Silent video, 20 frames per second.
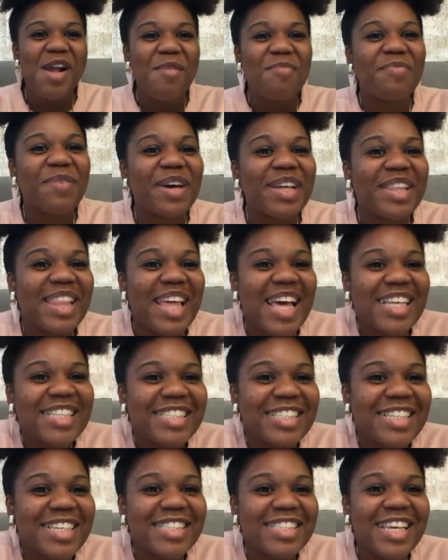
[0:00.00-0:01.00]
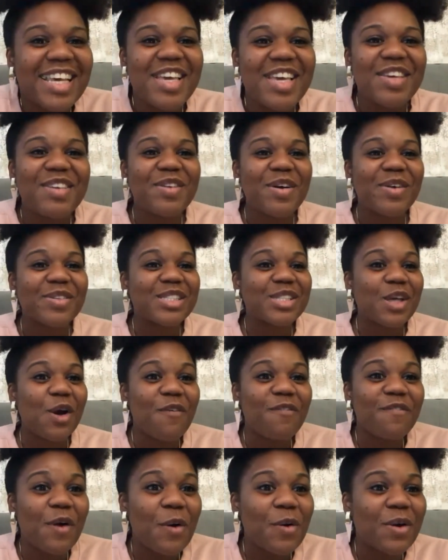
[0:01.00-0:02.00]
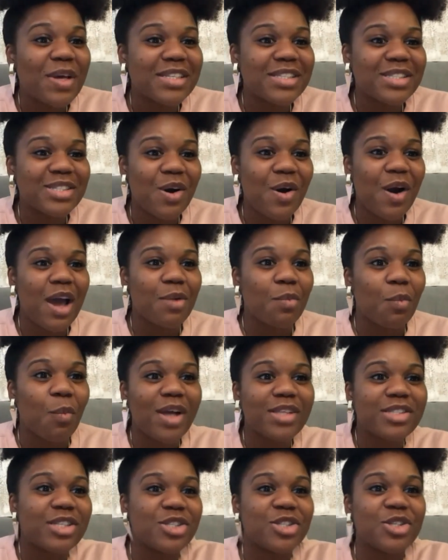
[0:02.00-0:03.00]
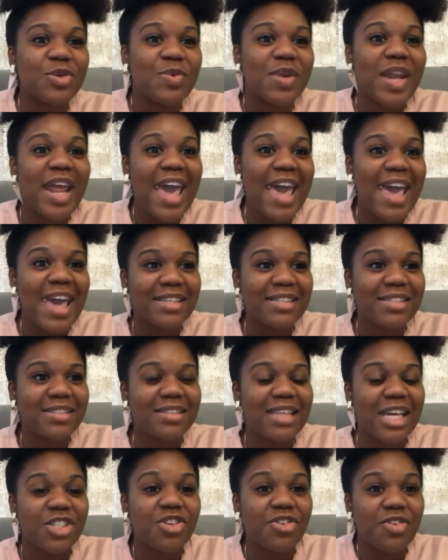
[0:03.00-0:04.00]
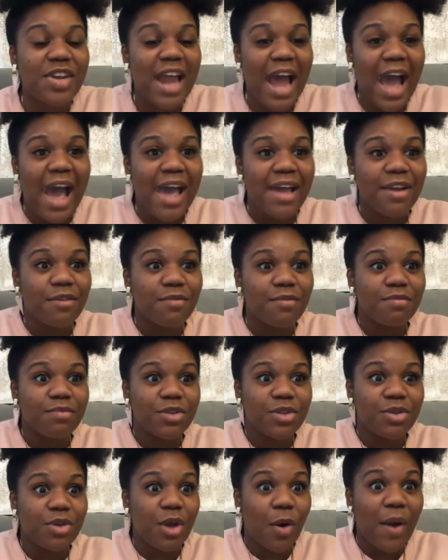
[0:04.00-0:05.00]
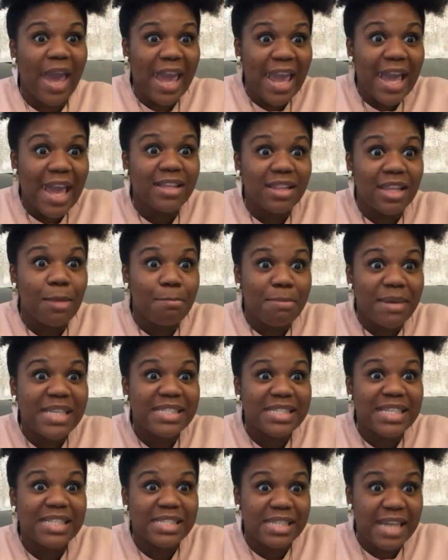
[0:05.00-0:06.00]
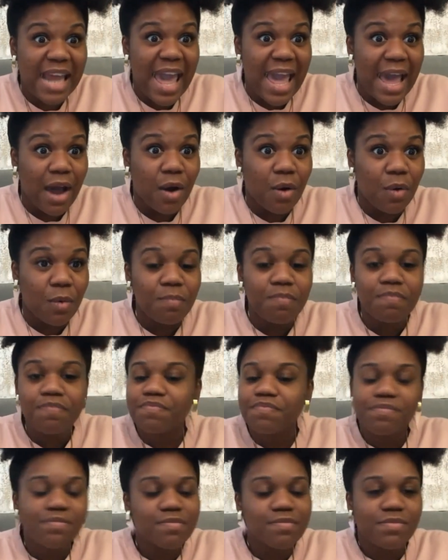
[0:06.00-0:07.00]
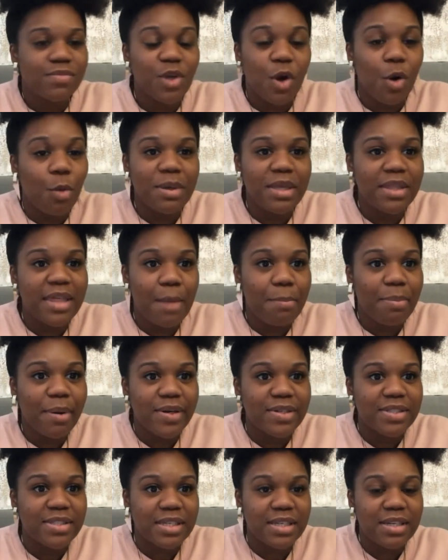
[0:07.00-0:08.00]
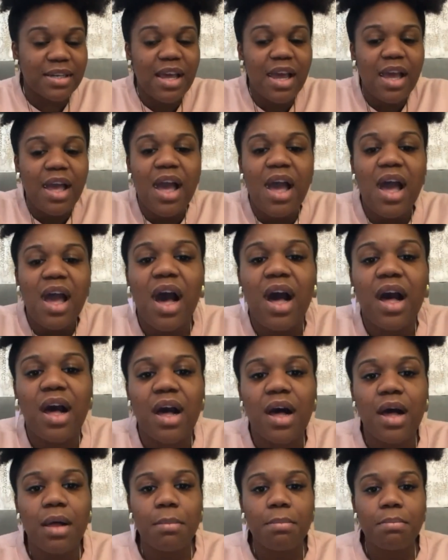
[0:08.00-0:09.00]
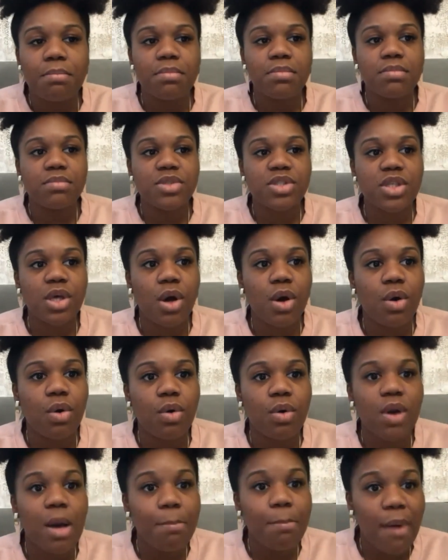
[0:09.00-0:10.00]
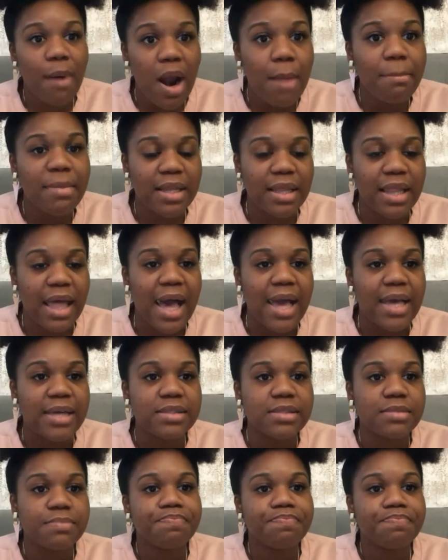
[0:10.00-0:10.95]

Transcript: but that's just, you know, so focused on what to do next that you're not, you know, handling business now. Don't be that person. Um, so compartmentalize.